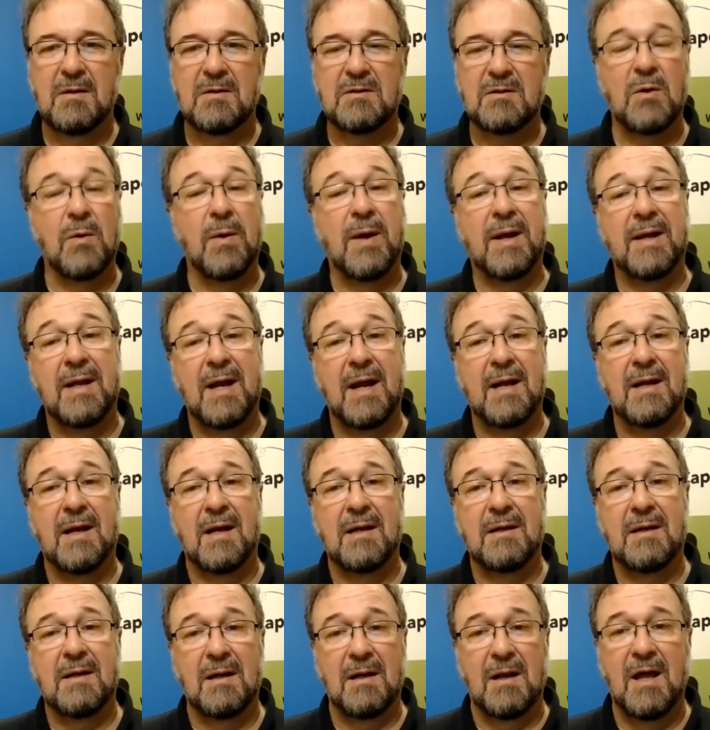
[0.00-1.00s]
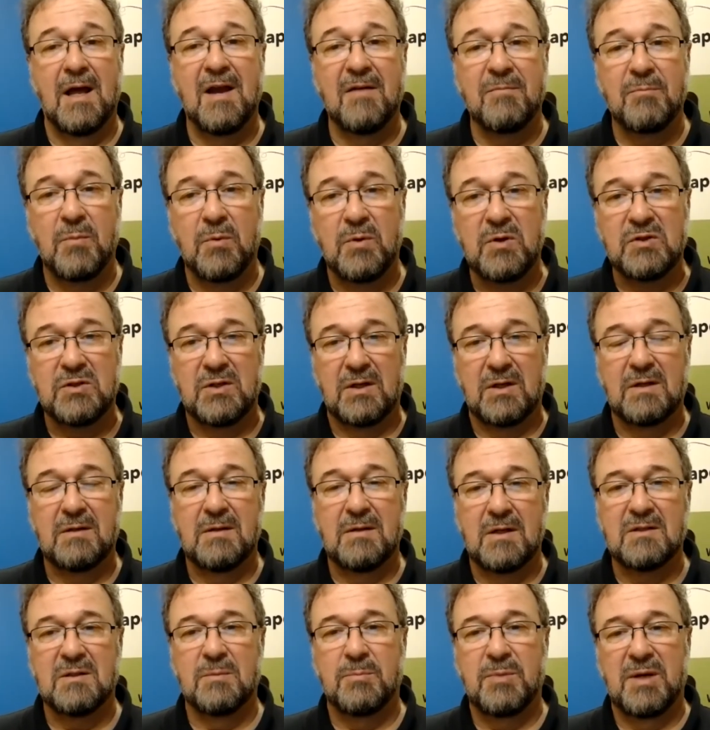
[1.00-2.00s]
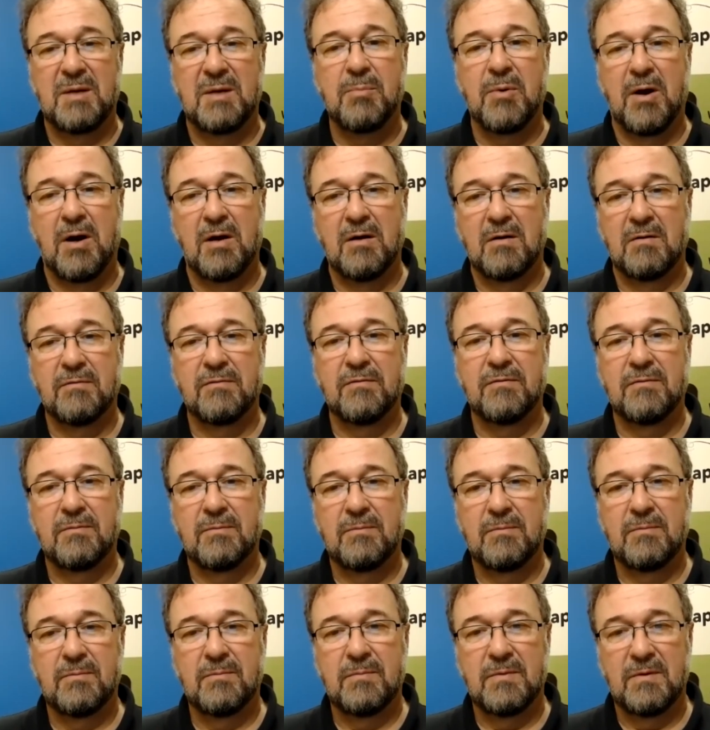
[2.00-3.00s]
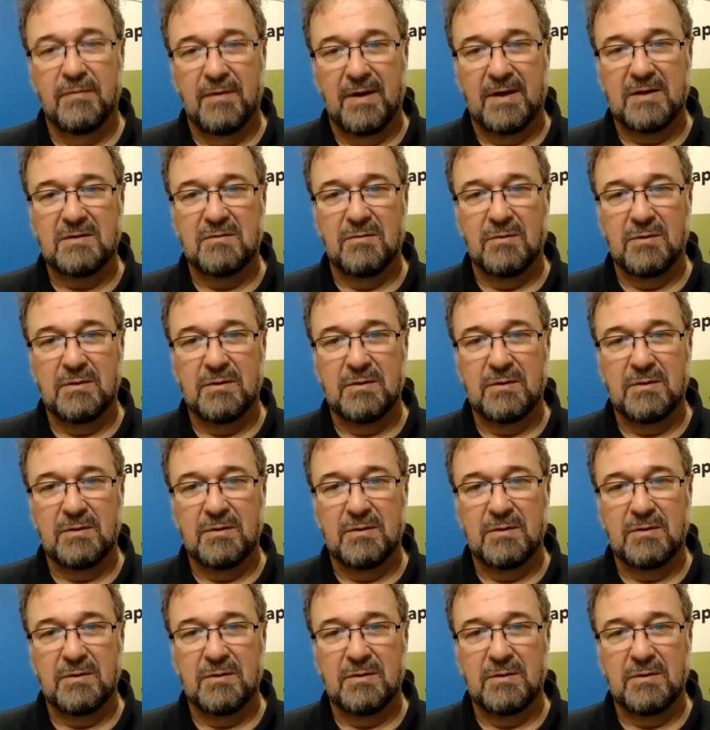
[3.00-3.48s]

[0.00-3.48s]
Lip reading: So and live music is a big part of the festival.